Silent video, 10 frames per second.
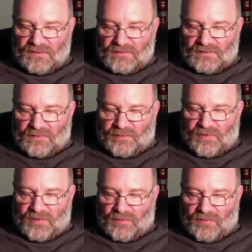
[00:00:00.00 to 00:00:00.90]
to a
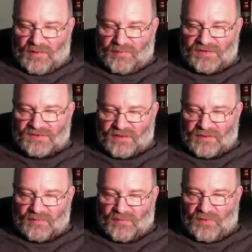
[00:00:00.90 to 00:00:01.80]
point where I piss
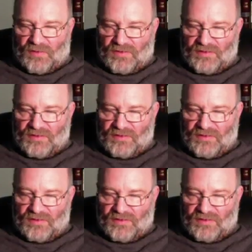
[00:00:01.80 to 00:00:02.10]
out more